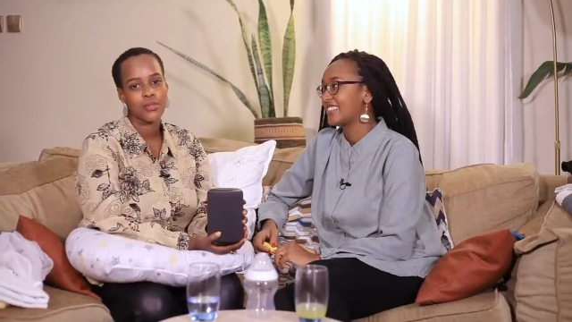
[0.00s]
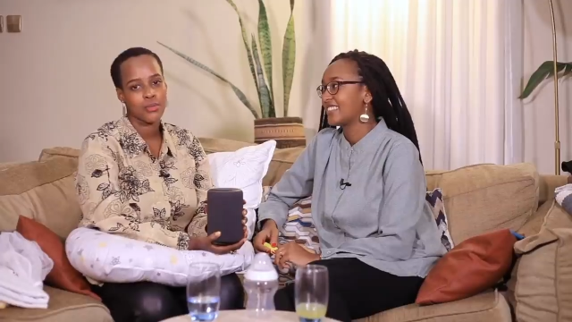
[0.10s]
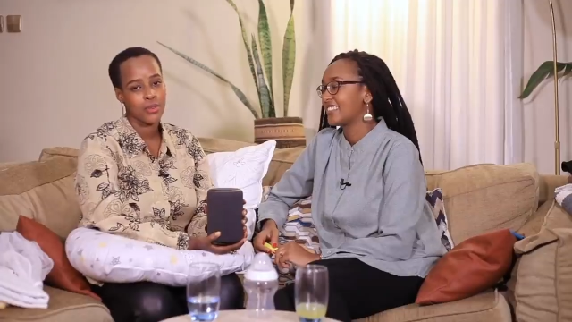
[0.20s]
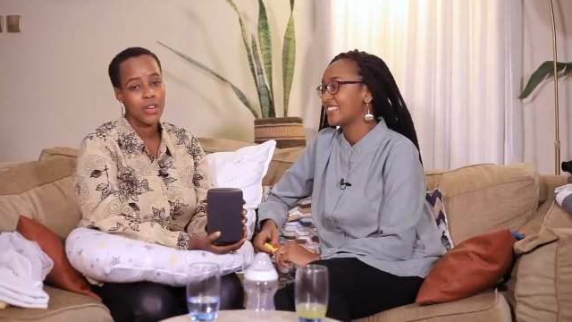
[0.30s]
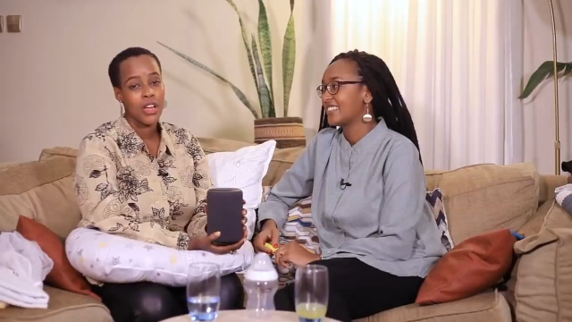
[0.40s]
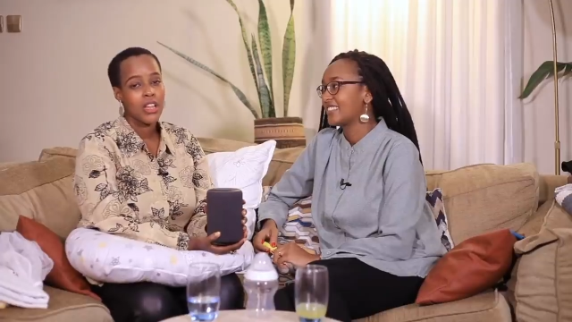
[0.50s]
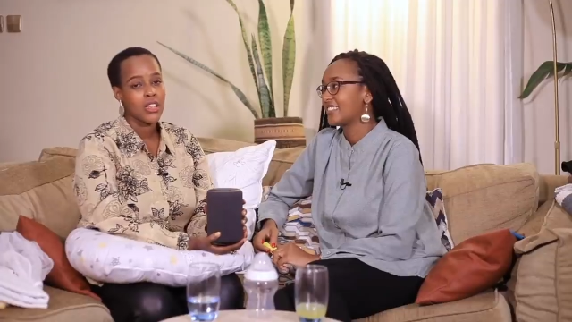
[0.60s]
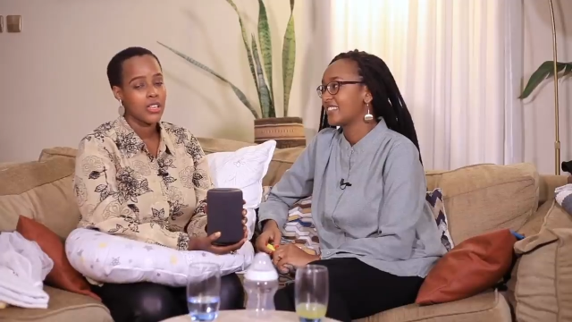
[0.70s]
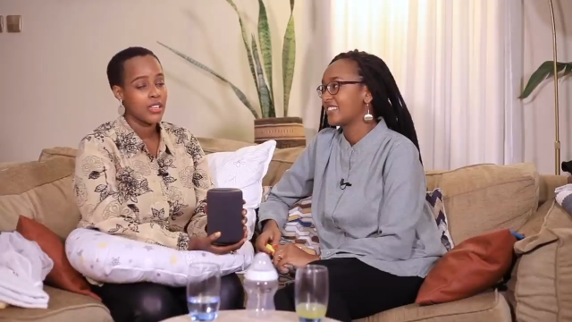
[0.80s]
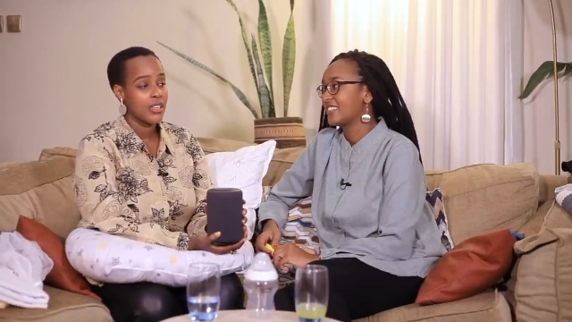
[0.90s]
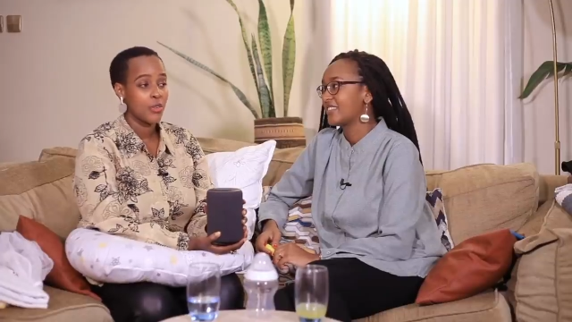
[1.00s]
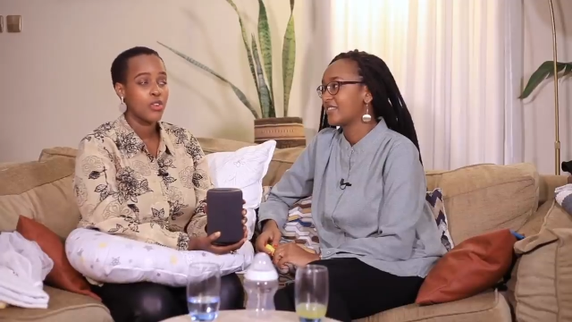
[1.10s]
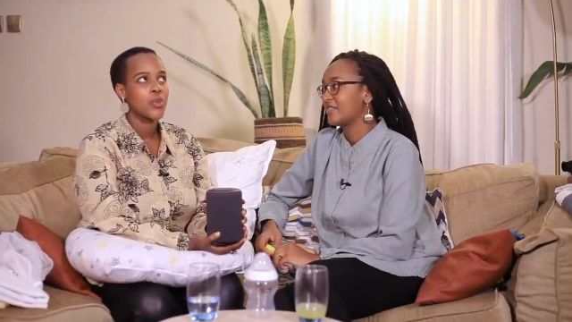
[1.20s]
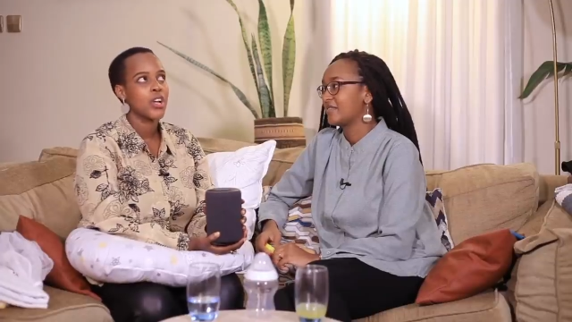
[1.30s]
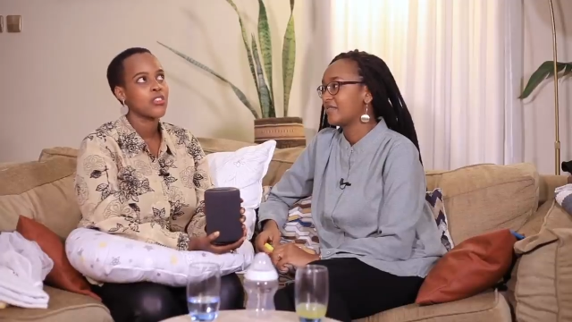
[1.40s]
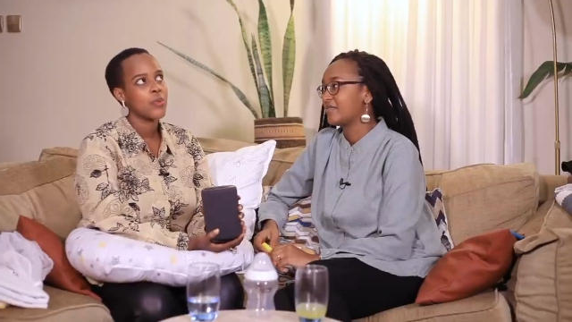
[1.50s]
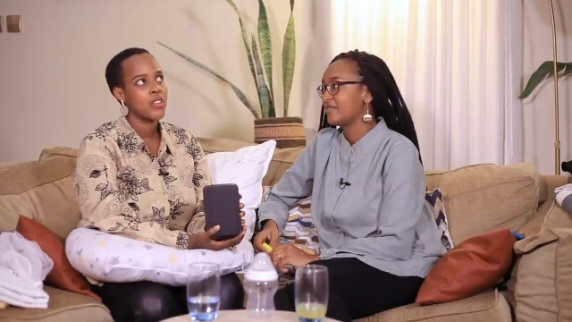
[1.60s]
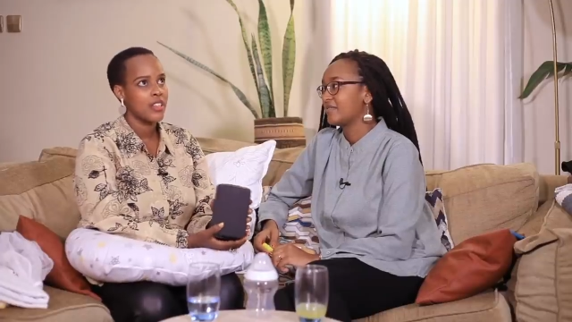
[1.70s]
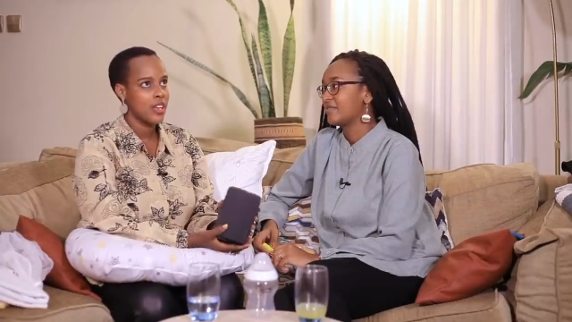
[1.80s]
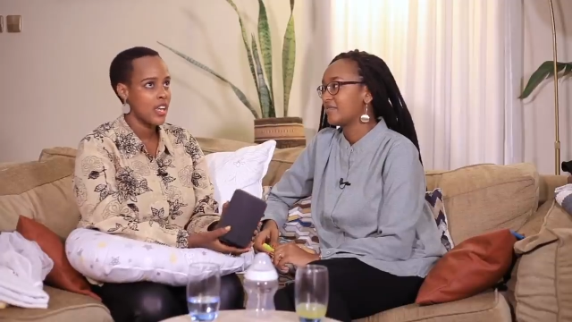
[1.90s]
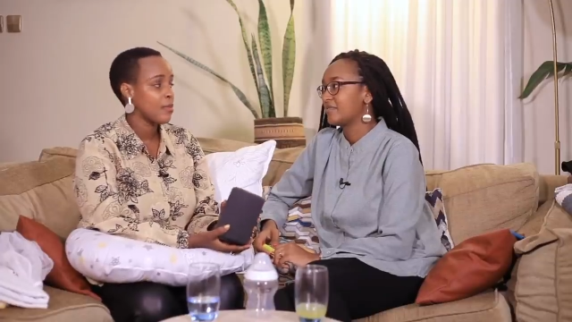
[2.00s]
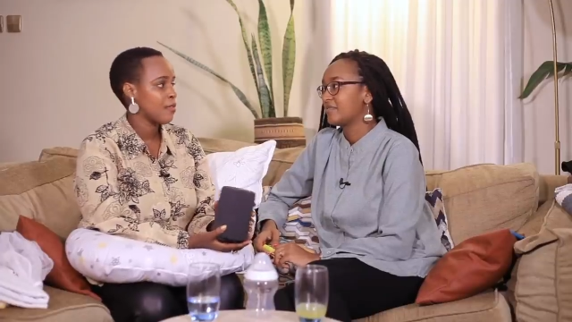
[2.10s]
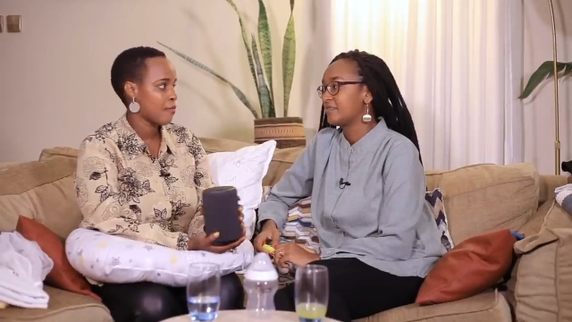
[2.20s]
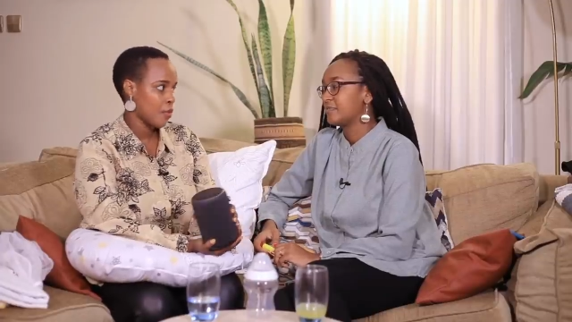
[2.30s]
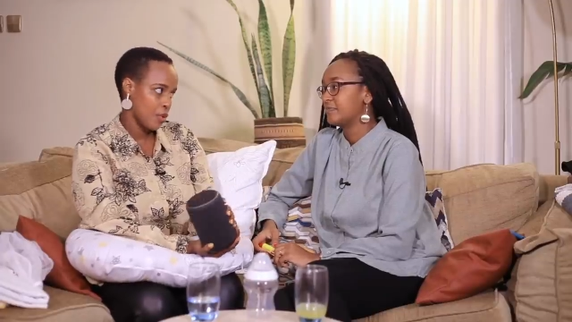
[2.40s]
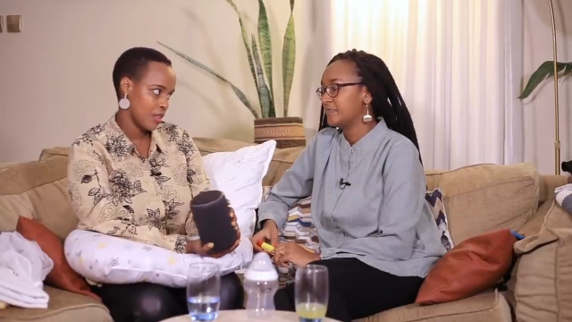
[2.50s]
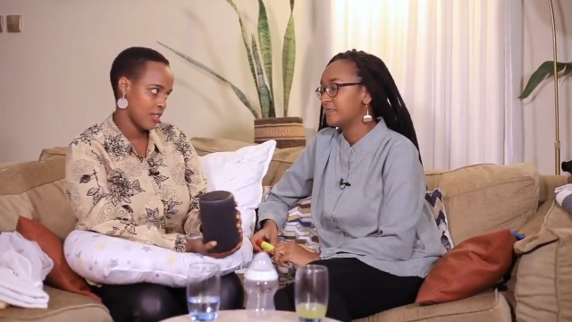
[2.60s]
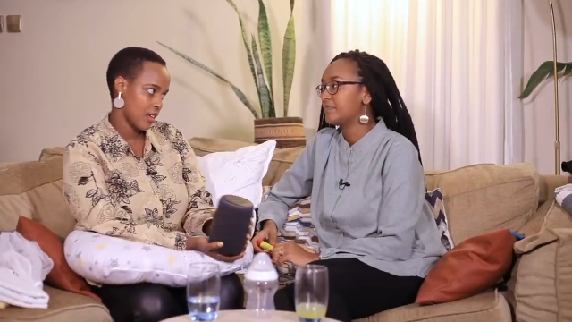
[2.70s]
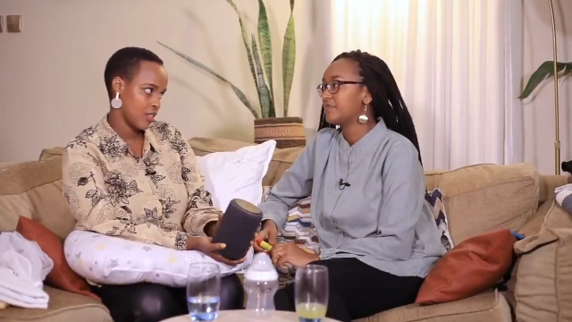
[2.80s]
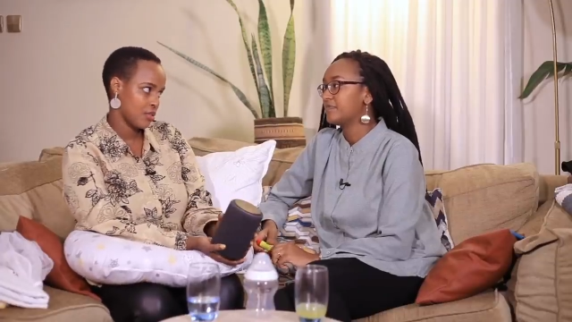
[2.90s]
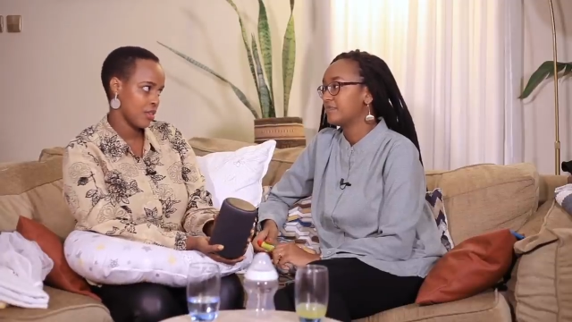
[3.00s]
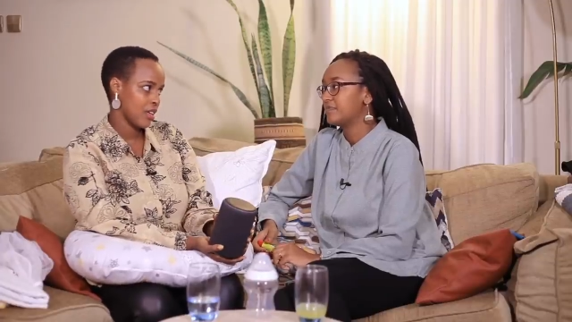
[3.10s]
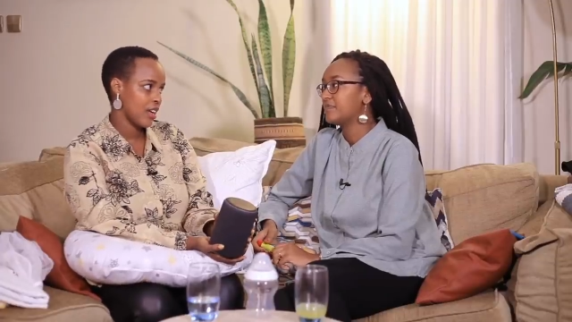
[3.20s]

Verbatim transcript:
Speaker 1: through that because we had to spend there the night before mm-hmm. the surgery.